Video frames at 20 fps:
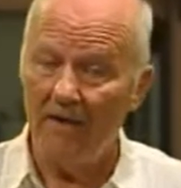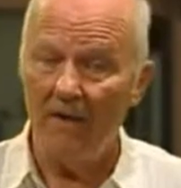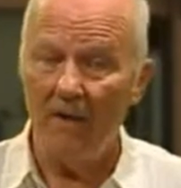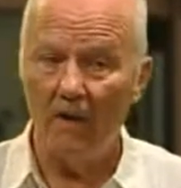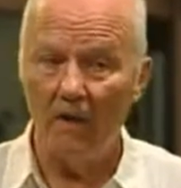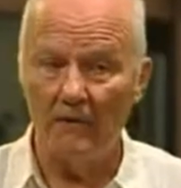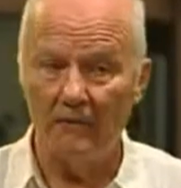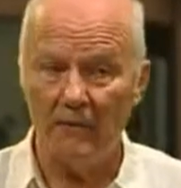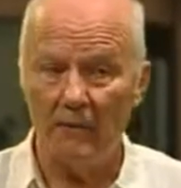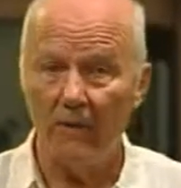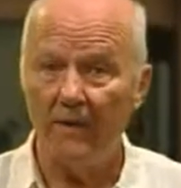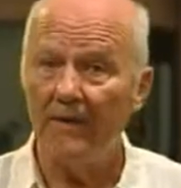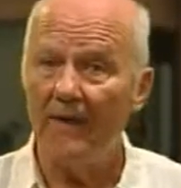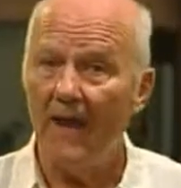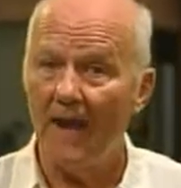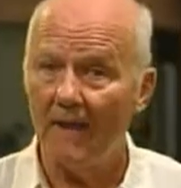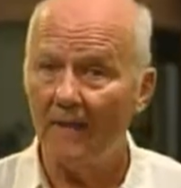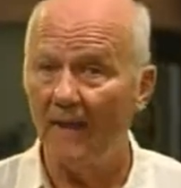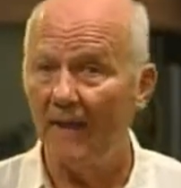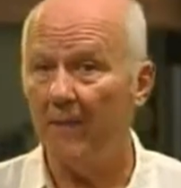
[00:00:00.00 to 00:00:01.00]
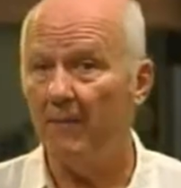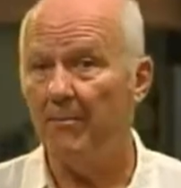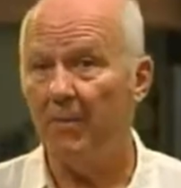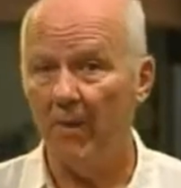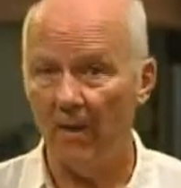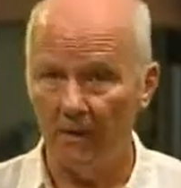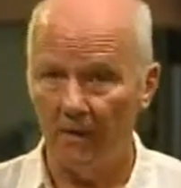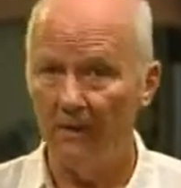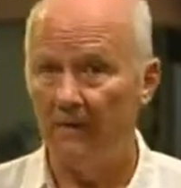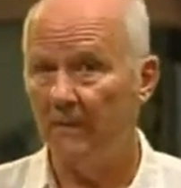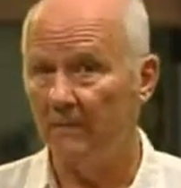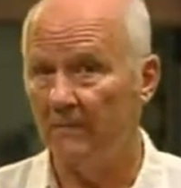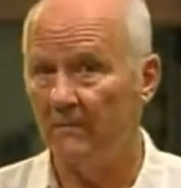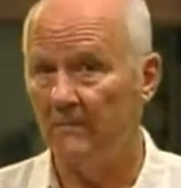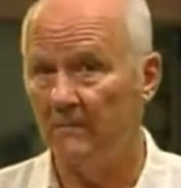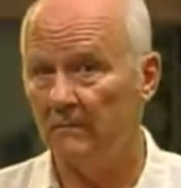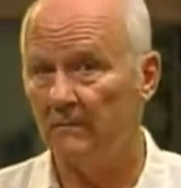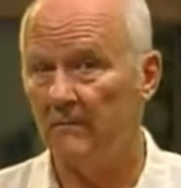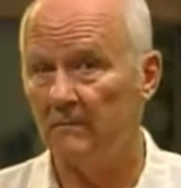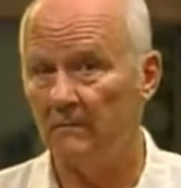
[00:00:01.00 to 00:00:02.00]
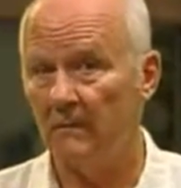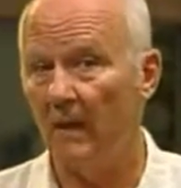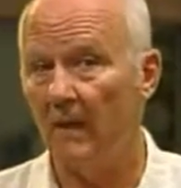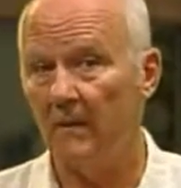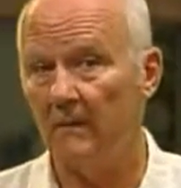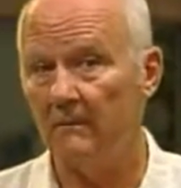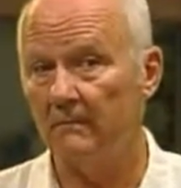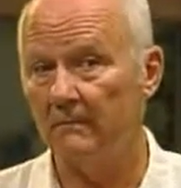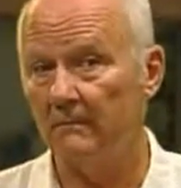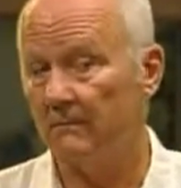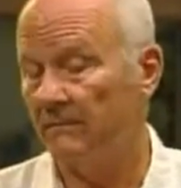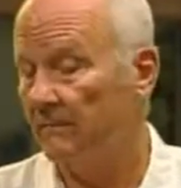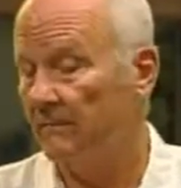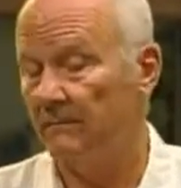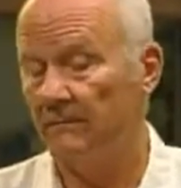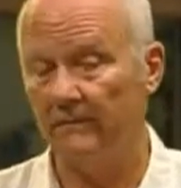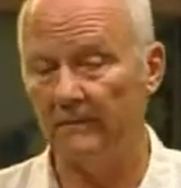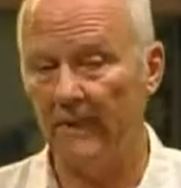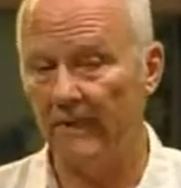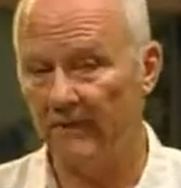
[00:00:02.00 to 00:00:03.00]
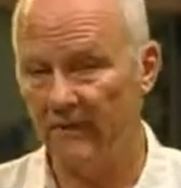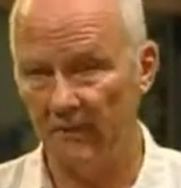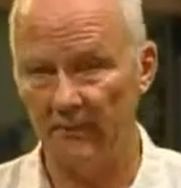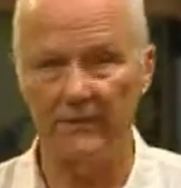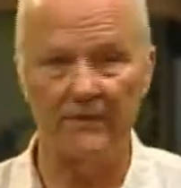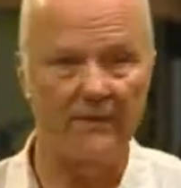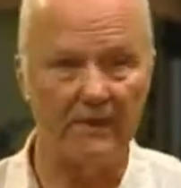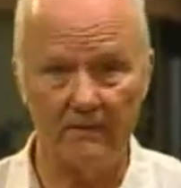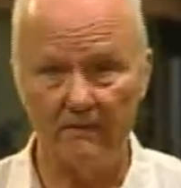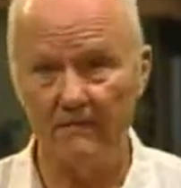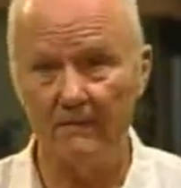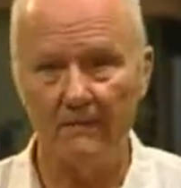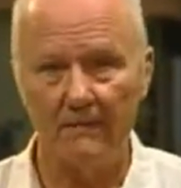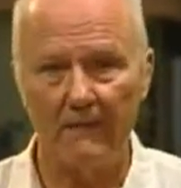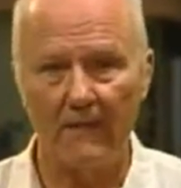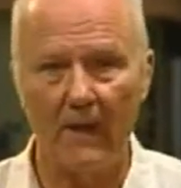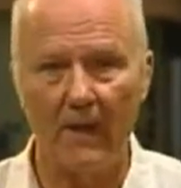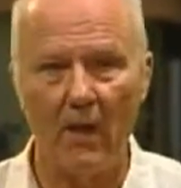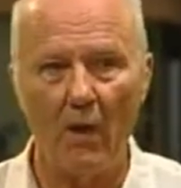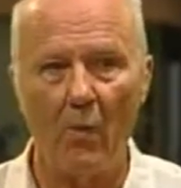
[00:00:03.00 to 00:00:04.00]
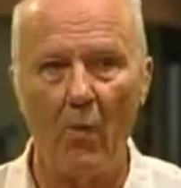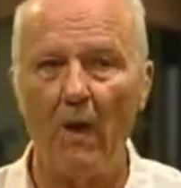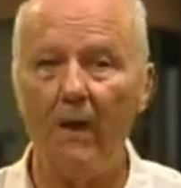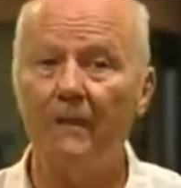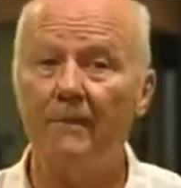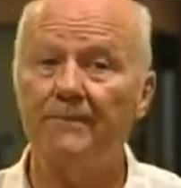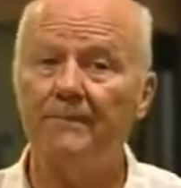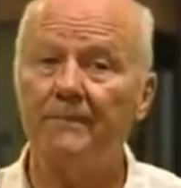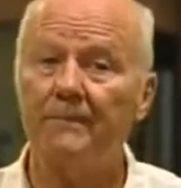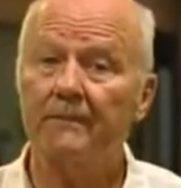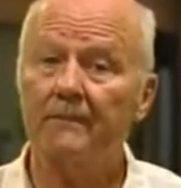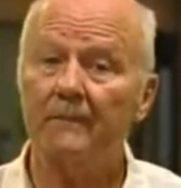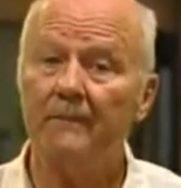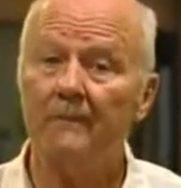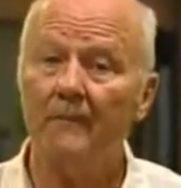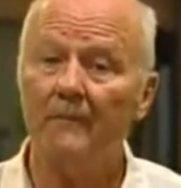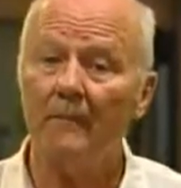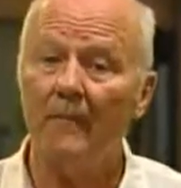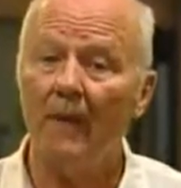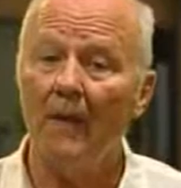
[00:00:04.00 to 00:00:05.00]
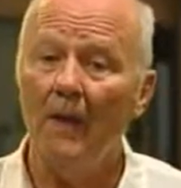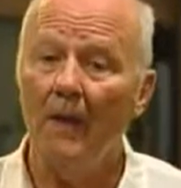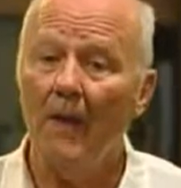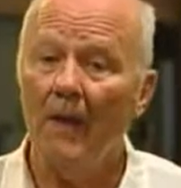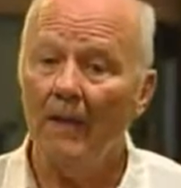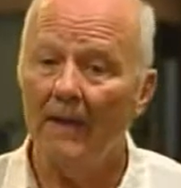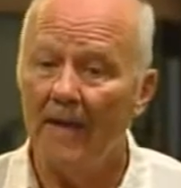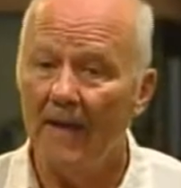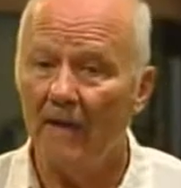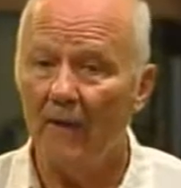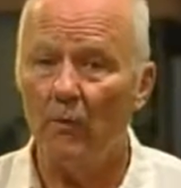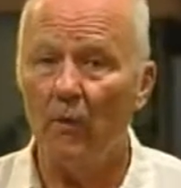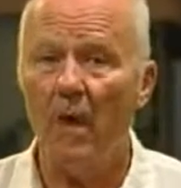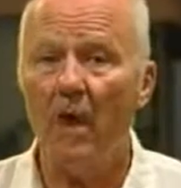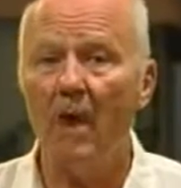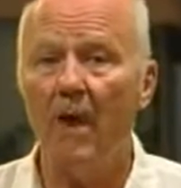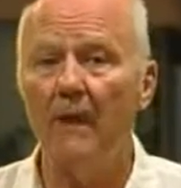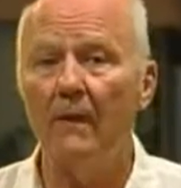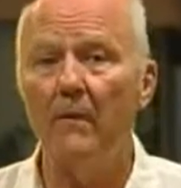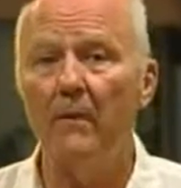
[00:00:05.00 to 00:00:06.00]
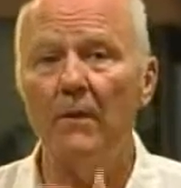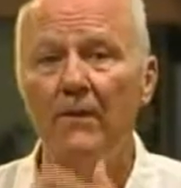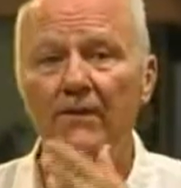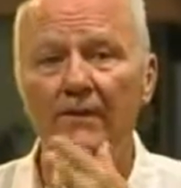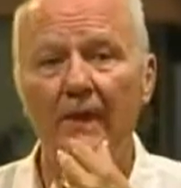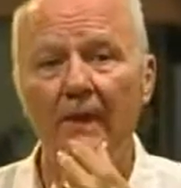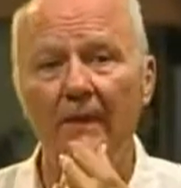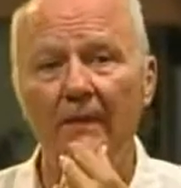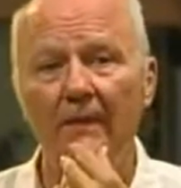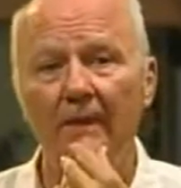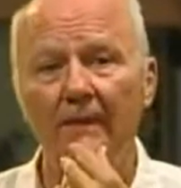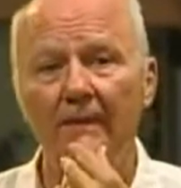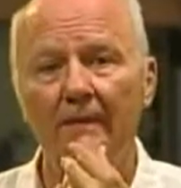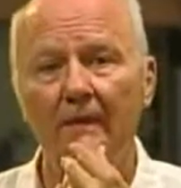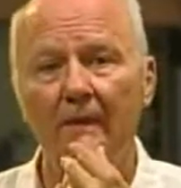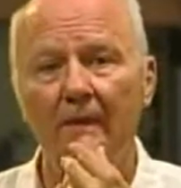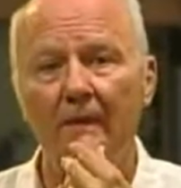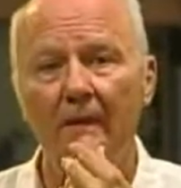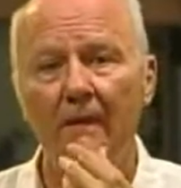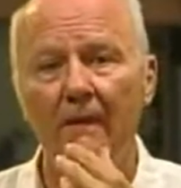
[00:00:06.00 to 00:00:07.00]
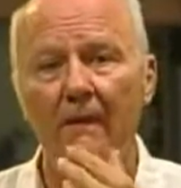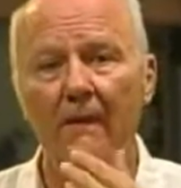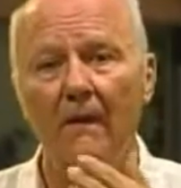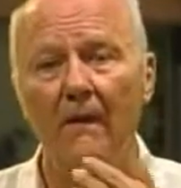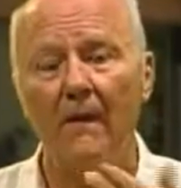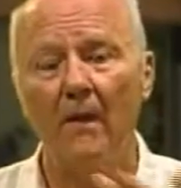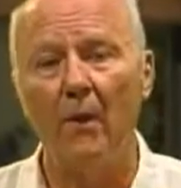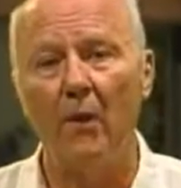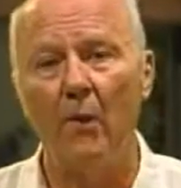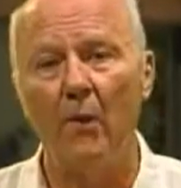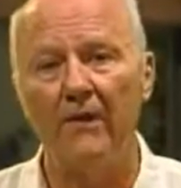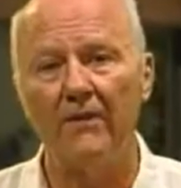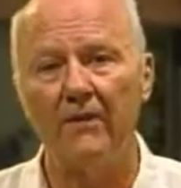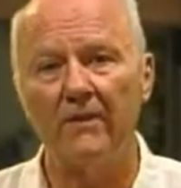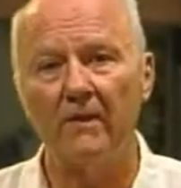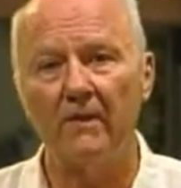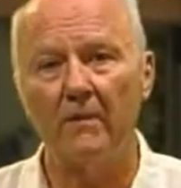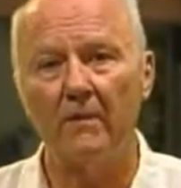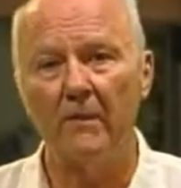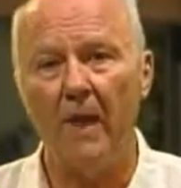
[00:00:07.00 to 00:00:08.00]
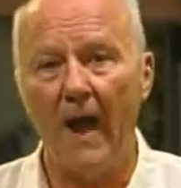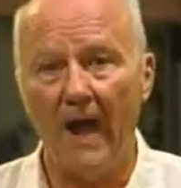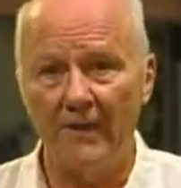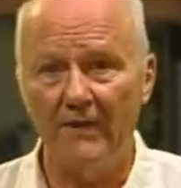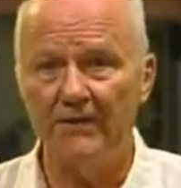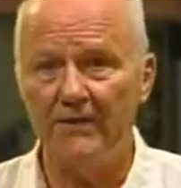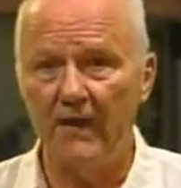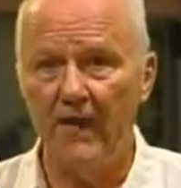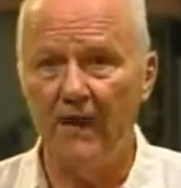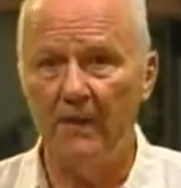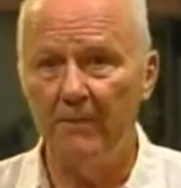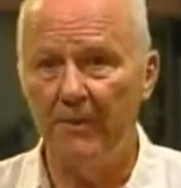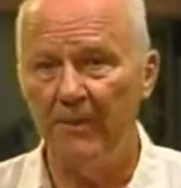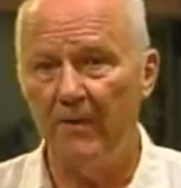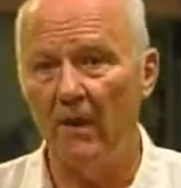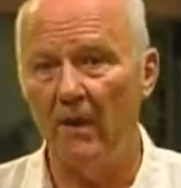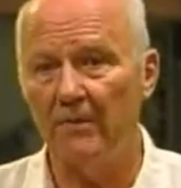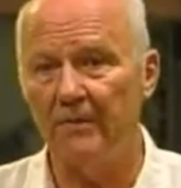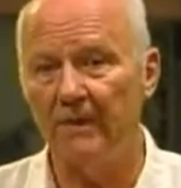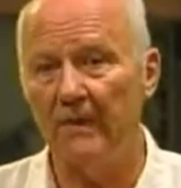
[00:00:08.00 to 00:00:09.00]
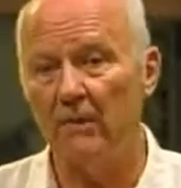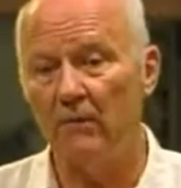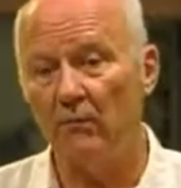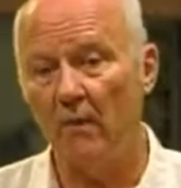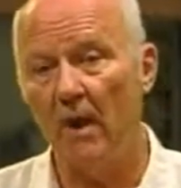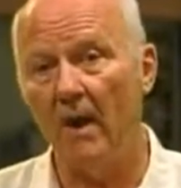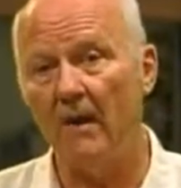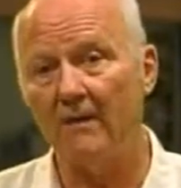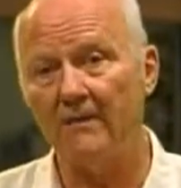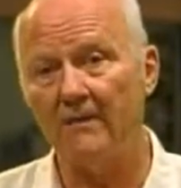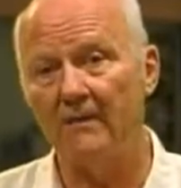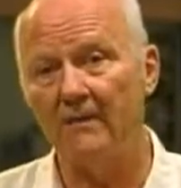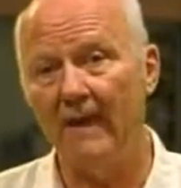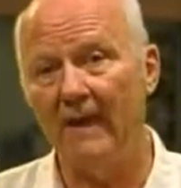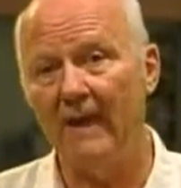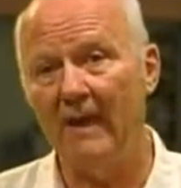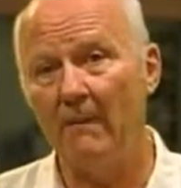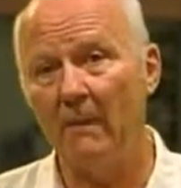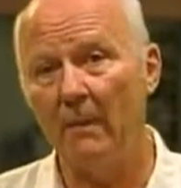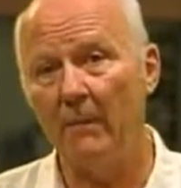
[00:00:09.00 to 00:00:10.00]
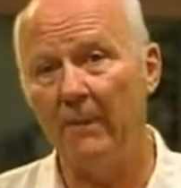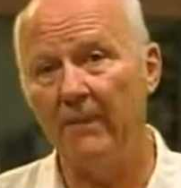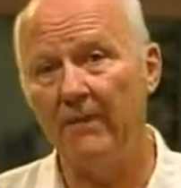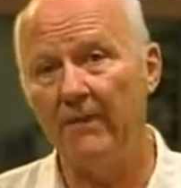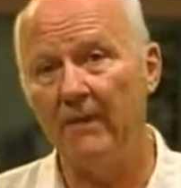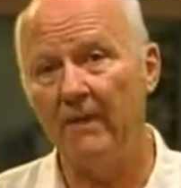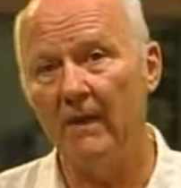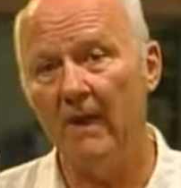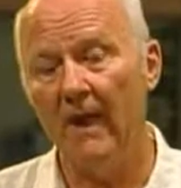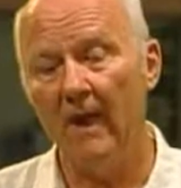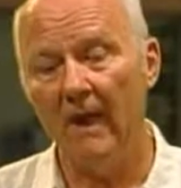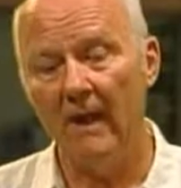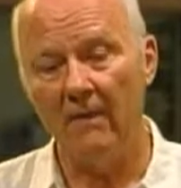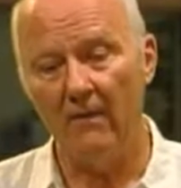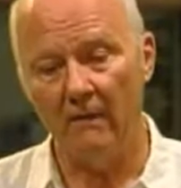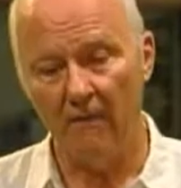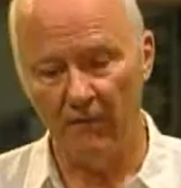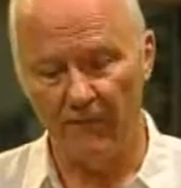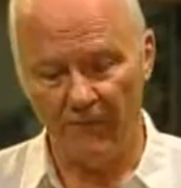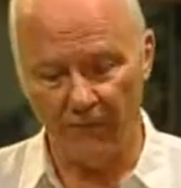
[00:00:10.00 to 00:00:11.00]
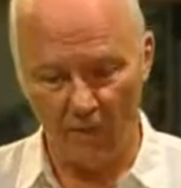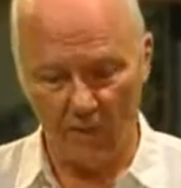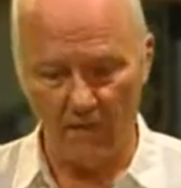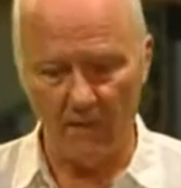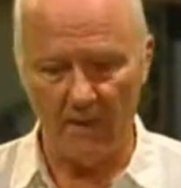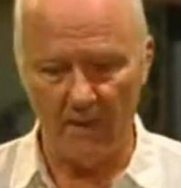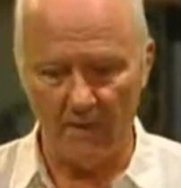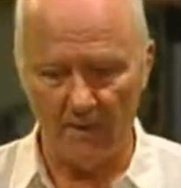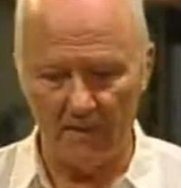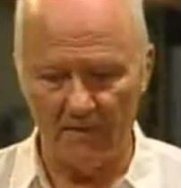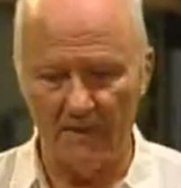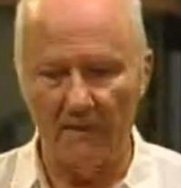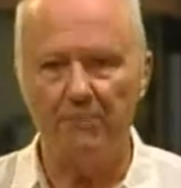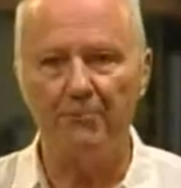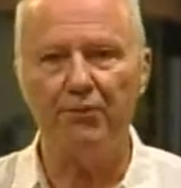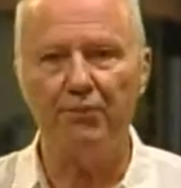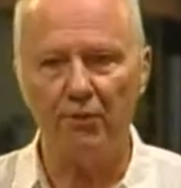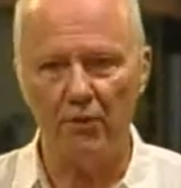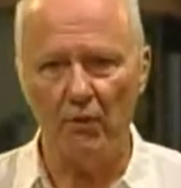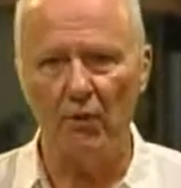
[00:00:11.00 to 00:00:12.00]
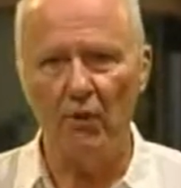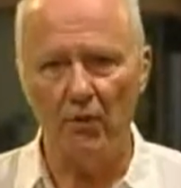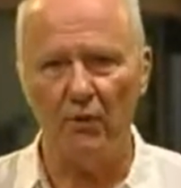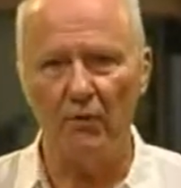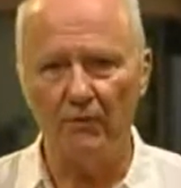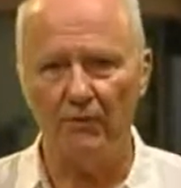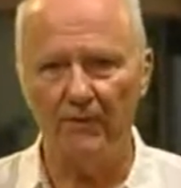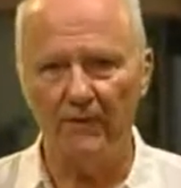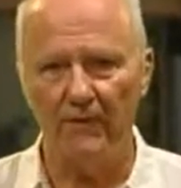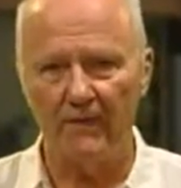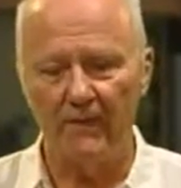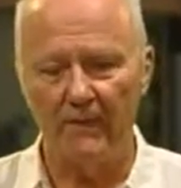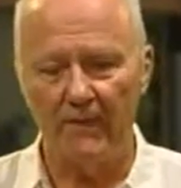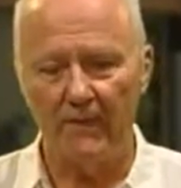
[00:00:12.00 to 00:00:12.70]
it also can act like a particle. Well, that's interesting. Well, later on, we found that with Einstein, Podolsky, and Rosen, they came up with a formula to prove